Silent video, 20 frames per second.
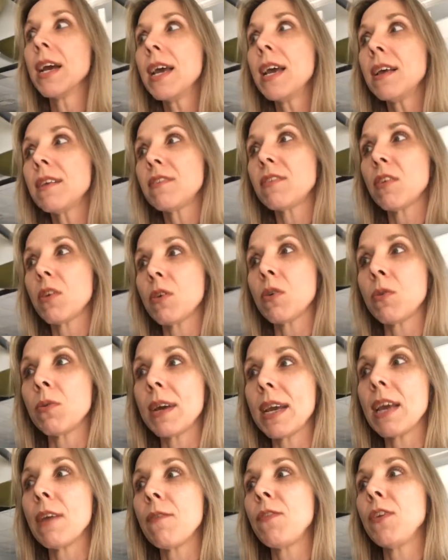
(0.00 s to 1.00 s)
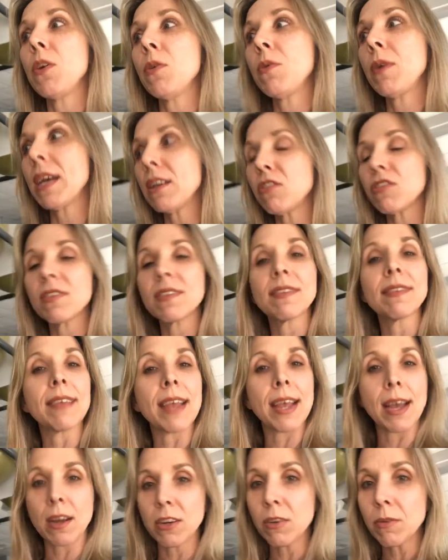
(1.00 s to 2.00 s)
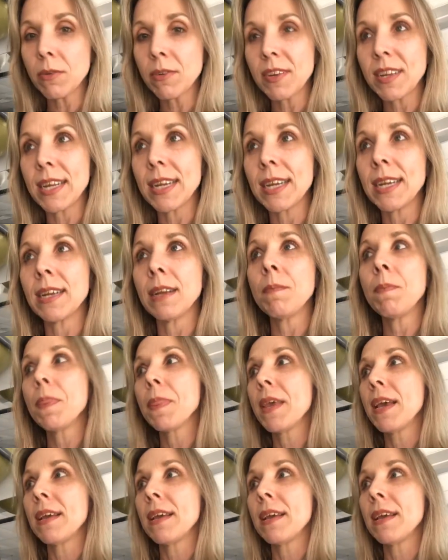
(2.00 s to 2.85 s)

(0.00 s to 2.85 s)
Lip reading: So if you can just stay on your routine,